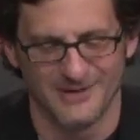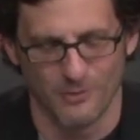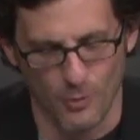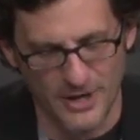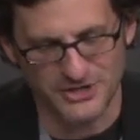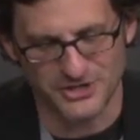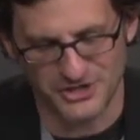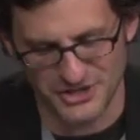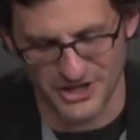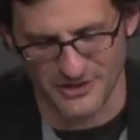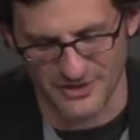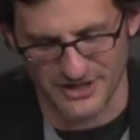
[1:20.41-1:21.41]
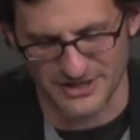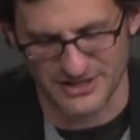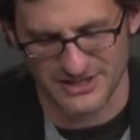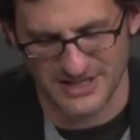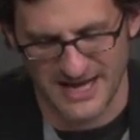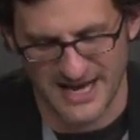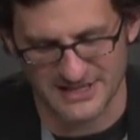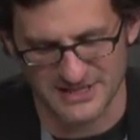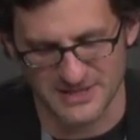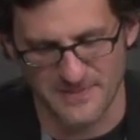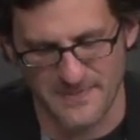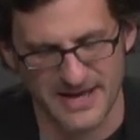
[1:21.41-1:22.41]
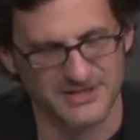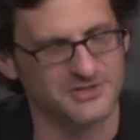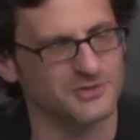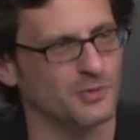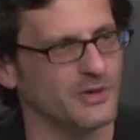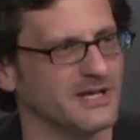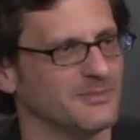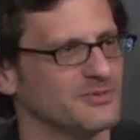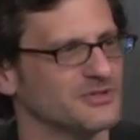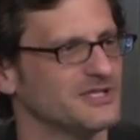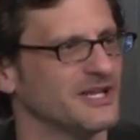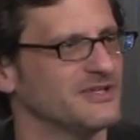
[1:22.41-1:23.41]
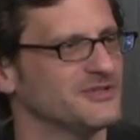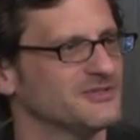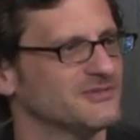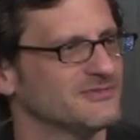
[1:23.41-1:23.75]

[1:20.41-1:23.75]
Which series has the best winning percentage?